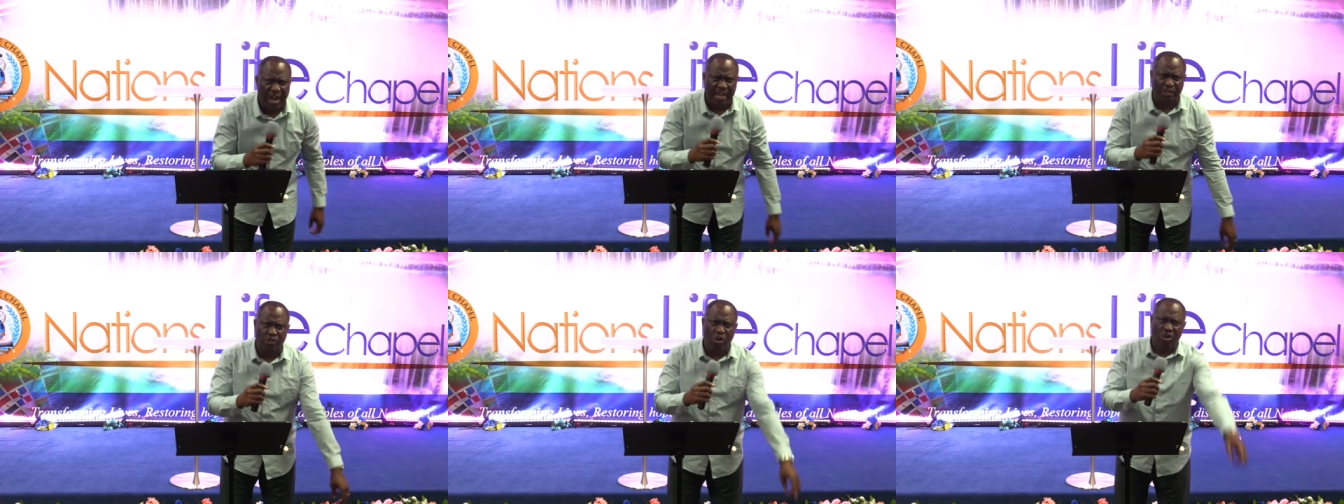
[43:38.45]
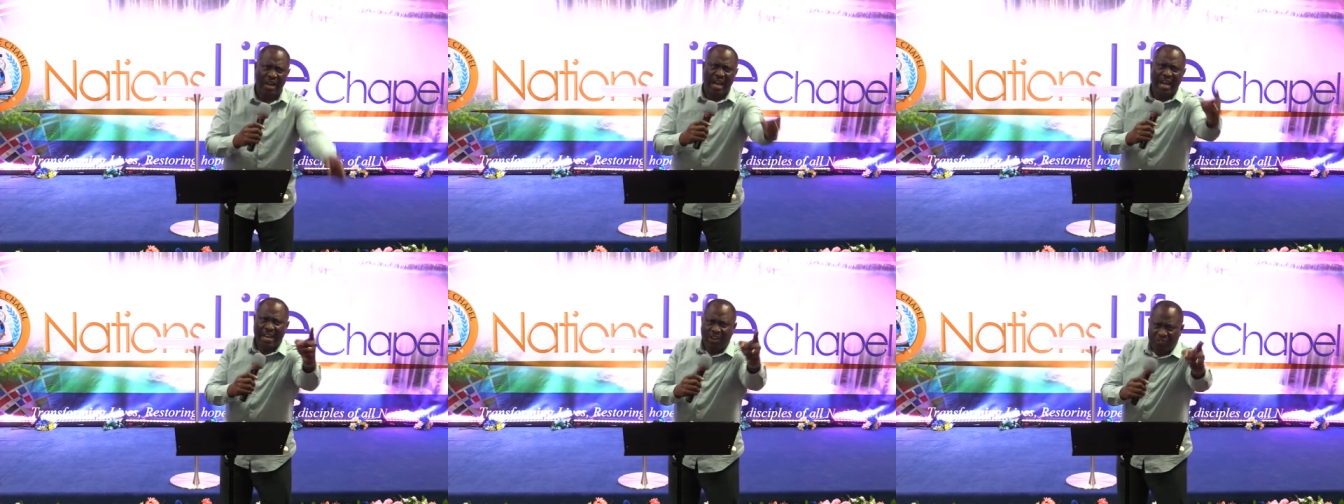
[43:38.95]
had gone
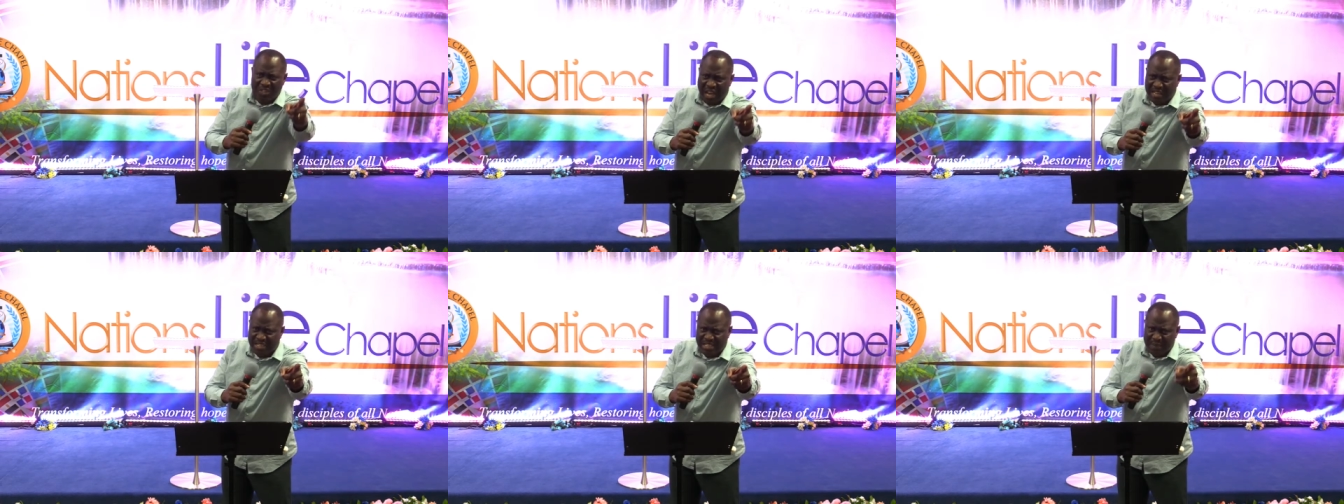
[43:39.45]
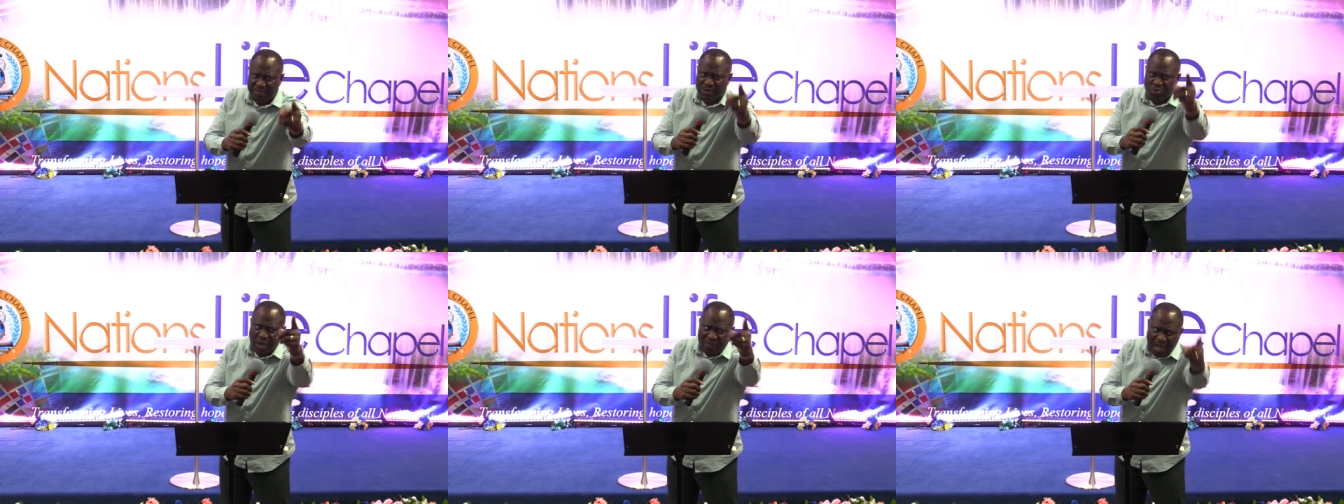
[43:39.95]
ahead of that,
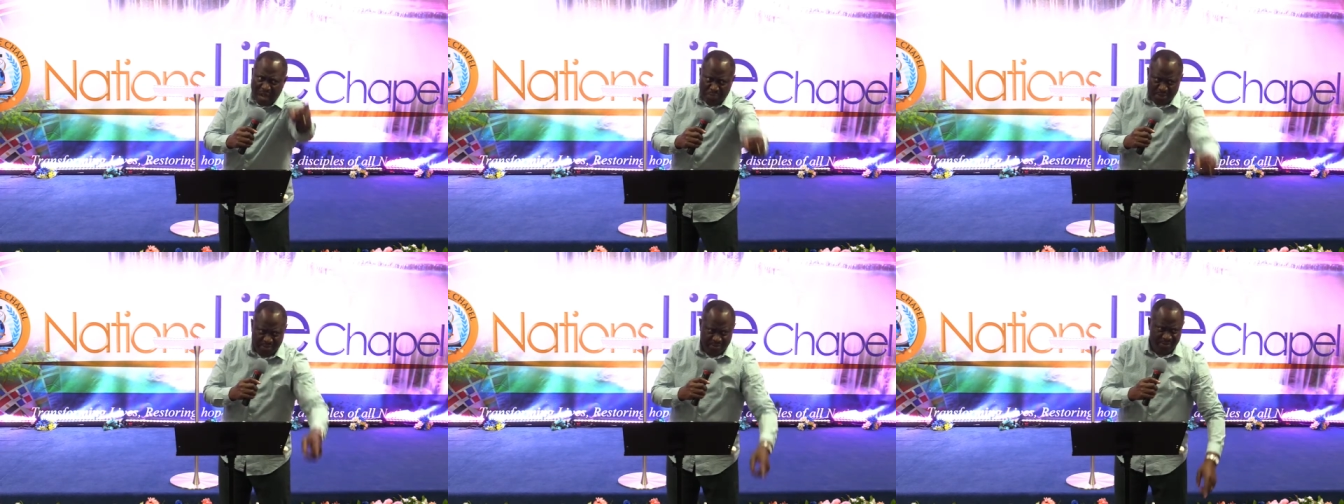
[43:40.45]
something would have happened.